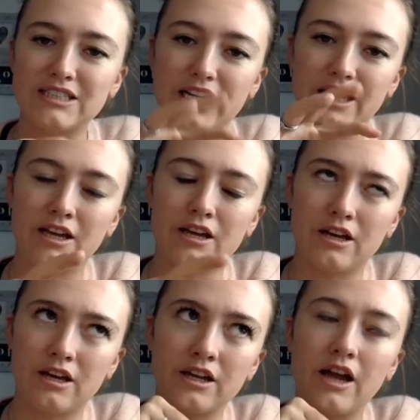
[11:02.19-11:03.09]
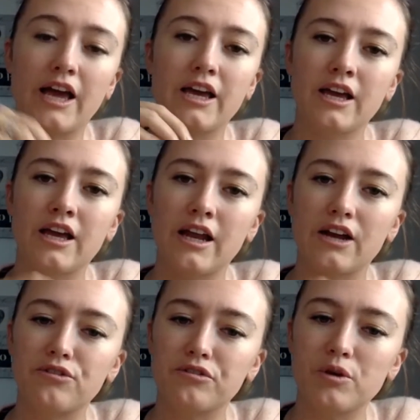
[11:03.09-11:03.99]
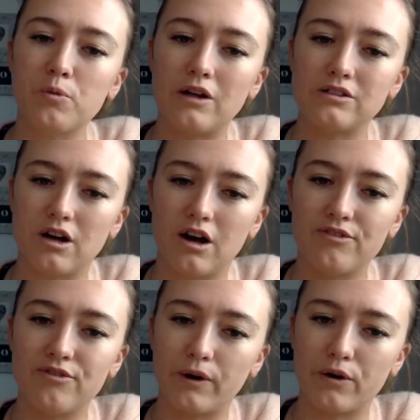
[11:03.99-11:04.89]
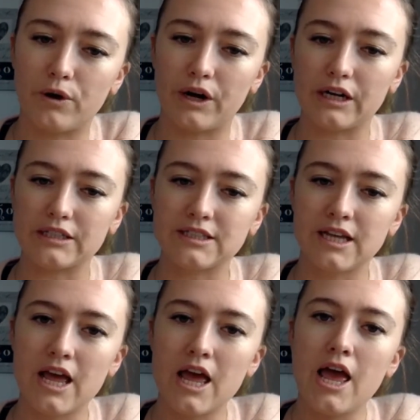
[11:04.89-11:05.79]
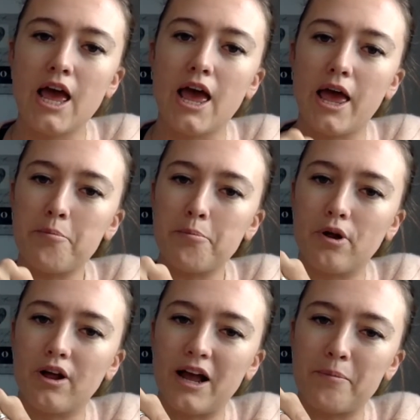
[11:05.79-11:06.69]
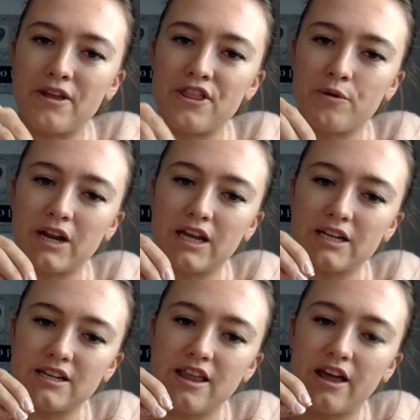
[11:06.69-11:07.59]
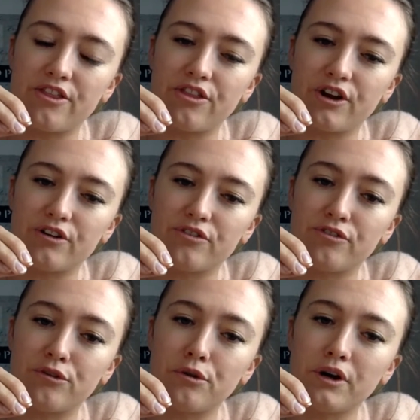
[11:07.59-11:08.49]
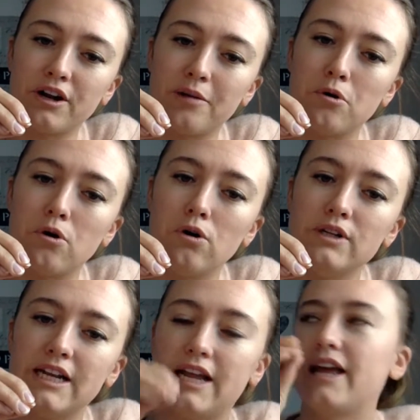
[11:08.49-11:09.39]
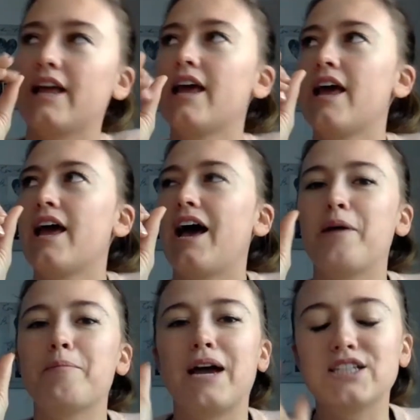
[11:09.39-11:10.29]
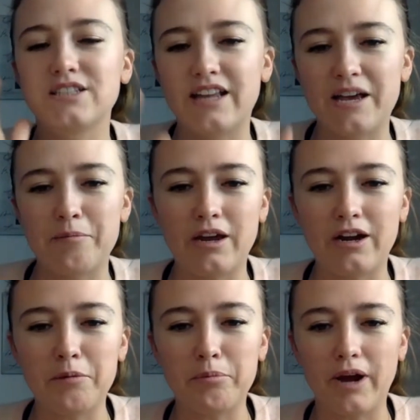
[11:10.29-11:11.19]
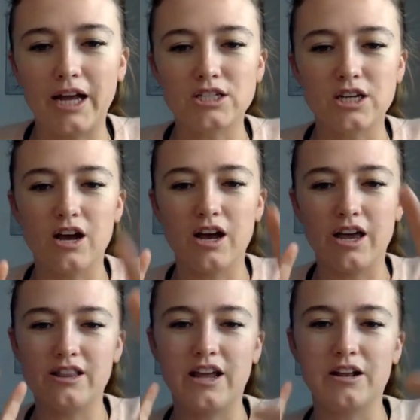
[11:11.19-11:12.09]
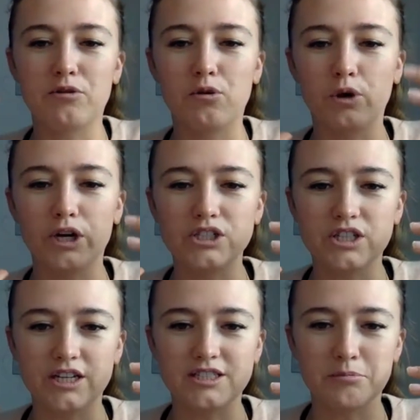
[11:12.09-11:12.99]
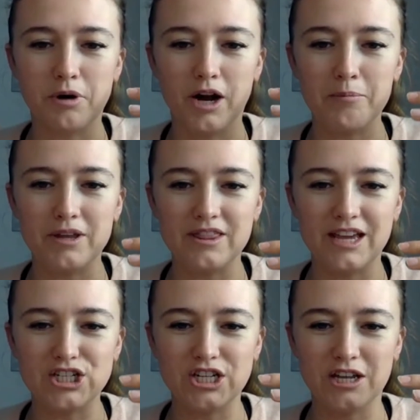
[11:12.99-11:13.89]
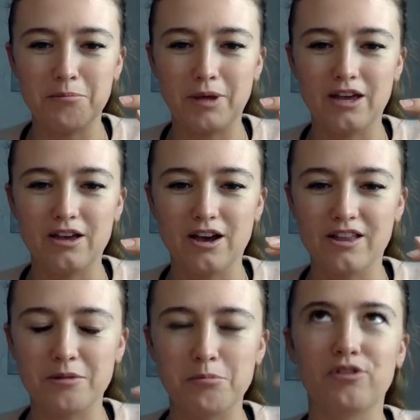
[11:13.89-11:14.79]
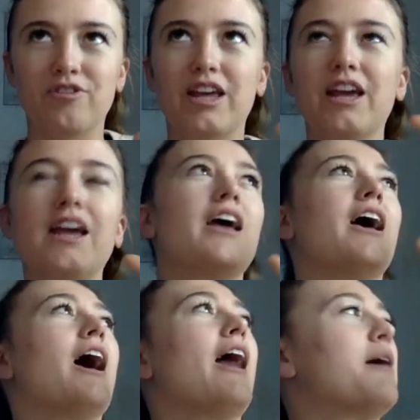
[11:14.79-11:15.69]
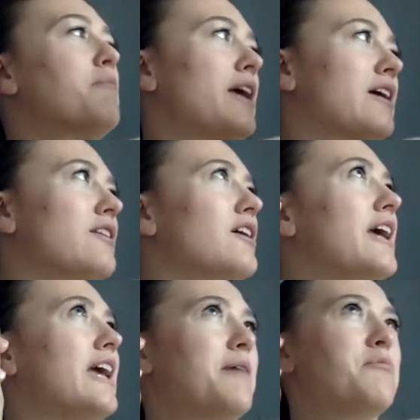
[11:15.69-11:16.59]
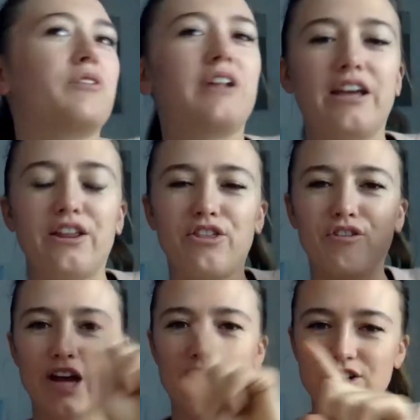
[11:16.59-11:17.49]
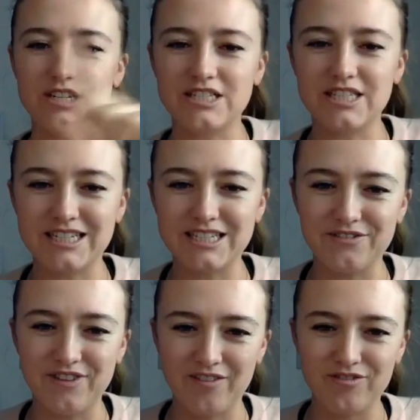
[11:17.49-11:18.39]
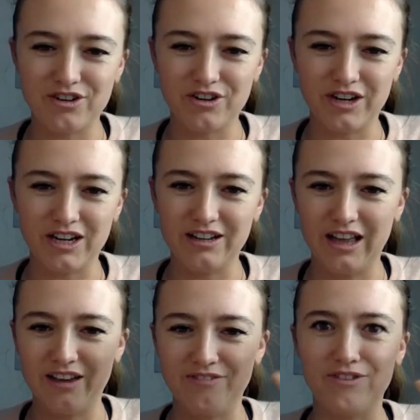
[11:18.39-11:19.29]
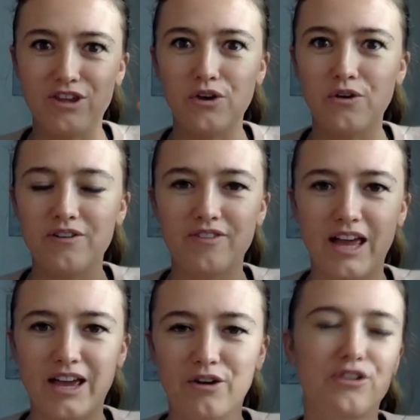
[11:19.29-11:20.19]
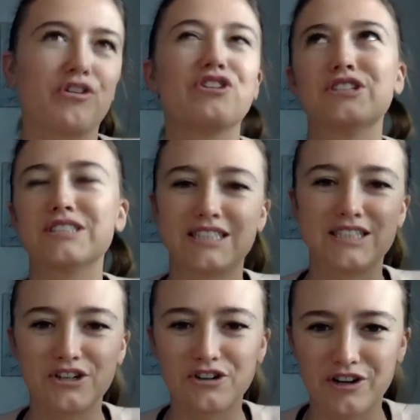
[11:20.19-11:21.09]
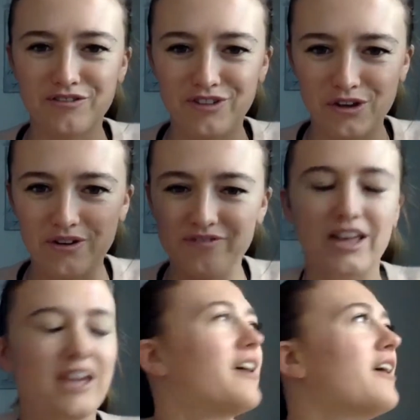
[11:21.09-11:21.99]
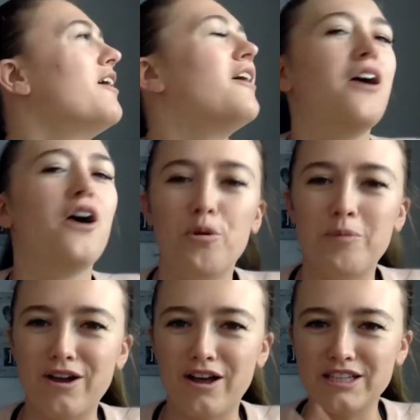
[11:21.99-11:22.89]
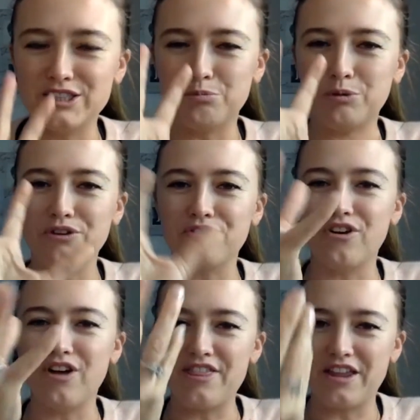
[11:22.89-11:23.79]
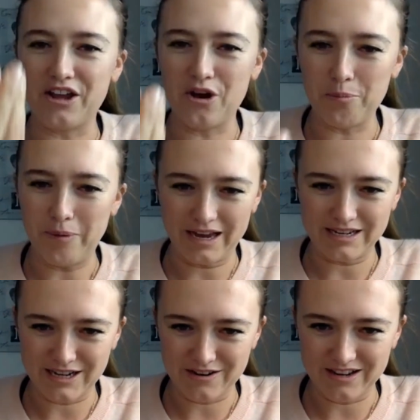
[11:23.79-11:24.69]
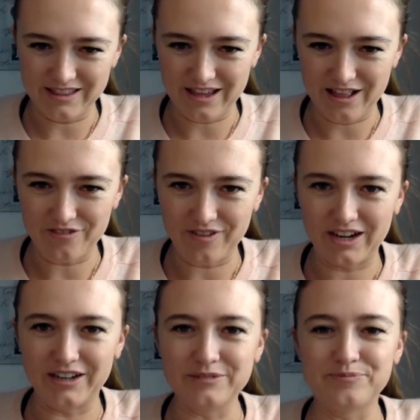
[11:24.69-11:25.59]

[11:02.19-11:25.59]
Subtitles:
because I can connect really well to all four corners and pull it up. And then when I get to that third floor and I'm holding it, I imagine like I'm Carrie Bradshaw in that gorgeous apartment that she and Big got in the movie. And I'm like looking, I'm doing like a 365 degree like view of like, or 360 degree view of like, oh my God, this is beautiful. And then I go back down in the elevator.